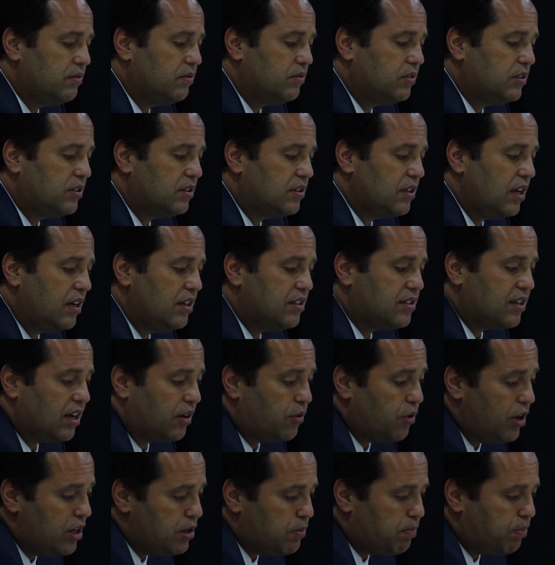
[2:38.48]
it's a
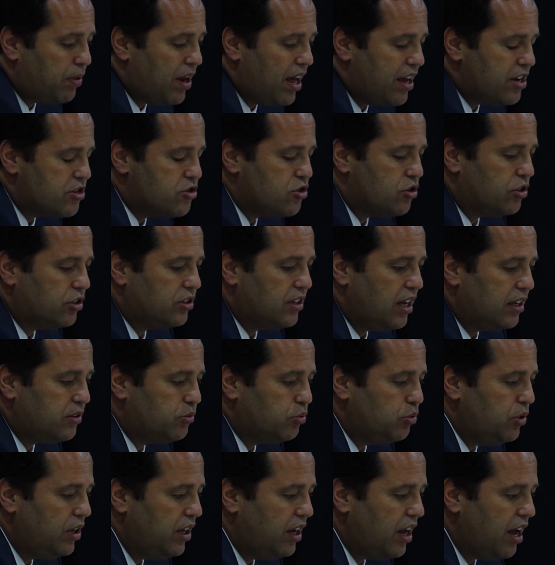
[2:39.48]
great pleasure
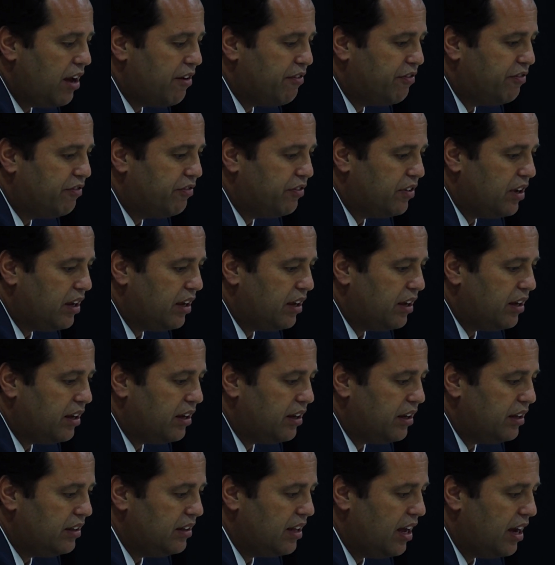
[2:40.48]
that we have,
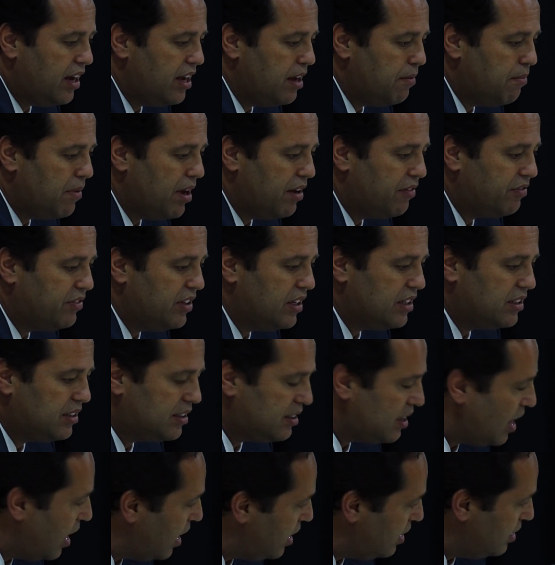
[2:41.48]
in the IMF,
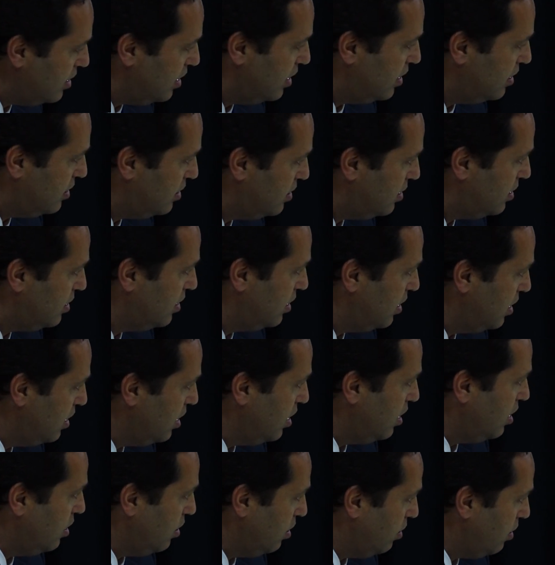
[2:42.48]
decided,
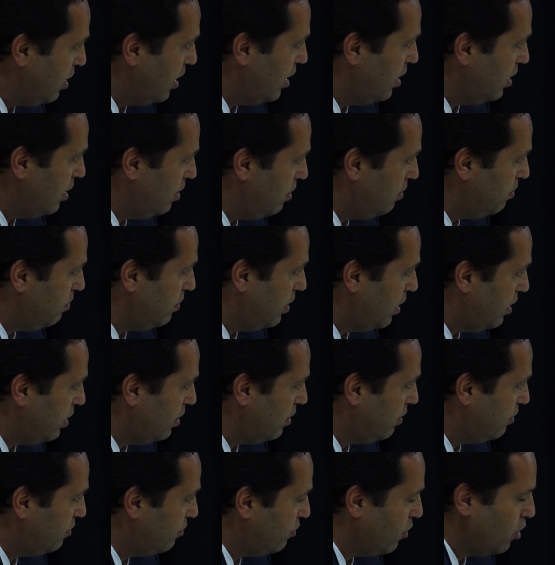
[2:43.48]

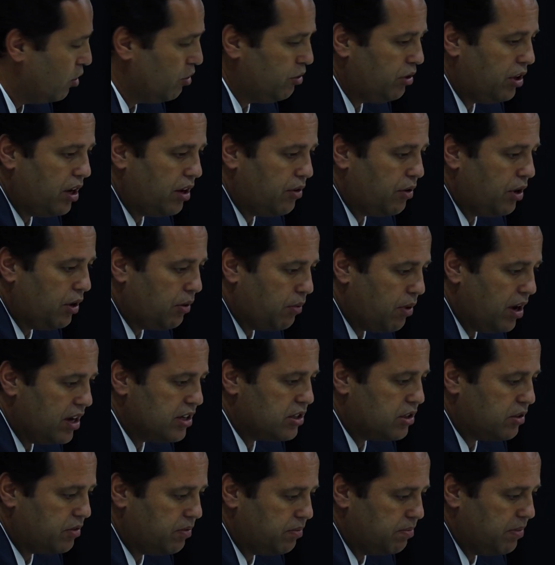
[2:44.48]
following a
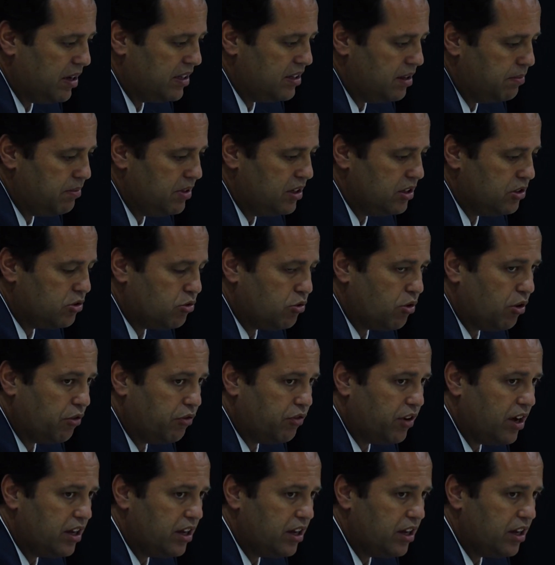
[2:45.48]
request by the Minister of